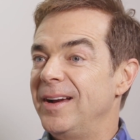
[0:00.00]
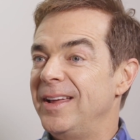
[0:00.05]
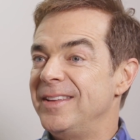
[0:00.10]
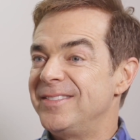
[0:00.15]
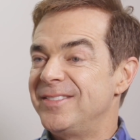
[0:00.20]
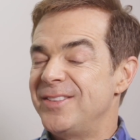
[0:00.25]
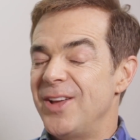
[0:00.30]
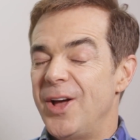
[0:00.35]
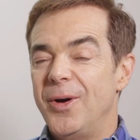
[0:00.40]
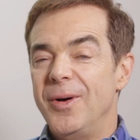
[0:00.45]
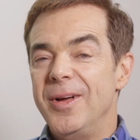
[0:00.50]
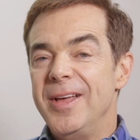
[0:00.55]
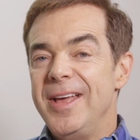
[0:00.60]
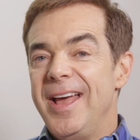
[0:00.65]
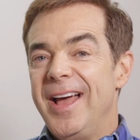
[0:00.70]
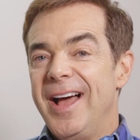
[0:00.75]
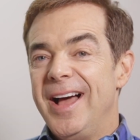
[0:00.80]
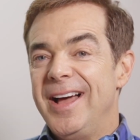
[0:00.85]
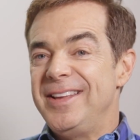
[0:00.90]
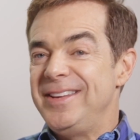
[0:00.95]
And so,
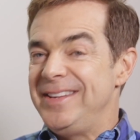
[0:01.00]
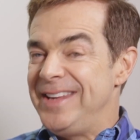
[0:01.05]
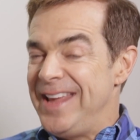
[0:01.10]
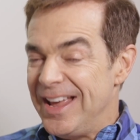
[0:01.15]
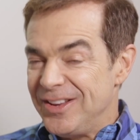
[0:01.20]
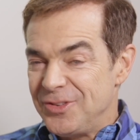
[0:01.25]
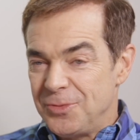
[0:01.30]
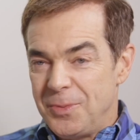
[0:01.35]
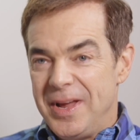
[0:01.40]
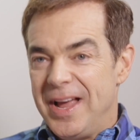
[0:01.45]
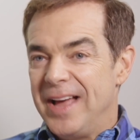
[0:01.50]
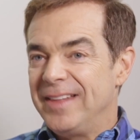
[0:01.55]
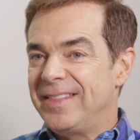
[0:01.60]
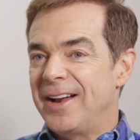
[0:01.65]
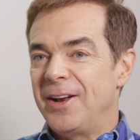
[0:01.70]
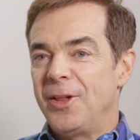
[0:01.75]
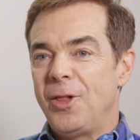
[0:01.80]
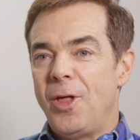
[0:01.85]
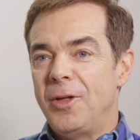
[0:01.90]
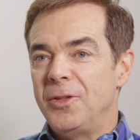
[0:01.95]
yes, we
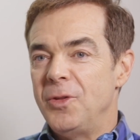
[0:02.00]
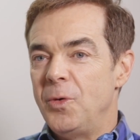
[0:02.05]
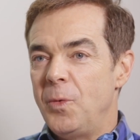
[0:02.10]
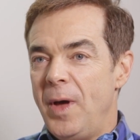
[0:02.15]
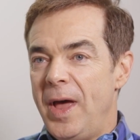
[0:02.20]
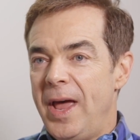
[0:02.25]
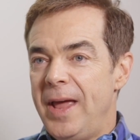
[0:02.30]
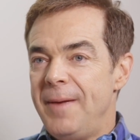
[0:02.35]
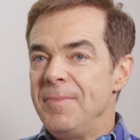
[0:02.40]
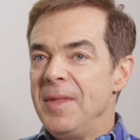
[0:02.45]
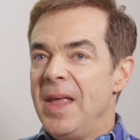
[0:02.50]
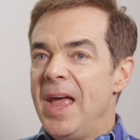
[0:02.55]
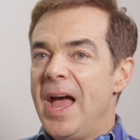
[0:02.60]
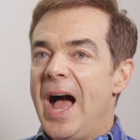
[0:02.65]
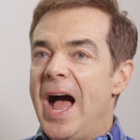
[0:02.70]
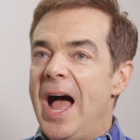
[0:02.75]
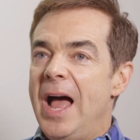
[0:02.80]
got that along the way.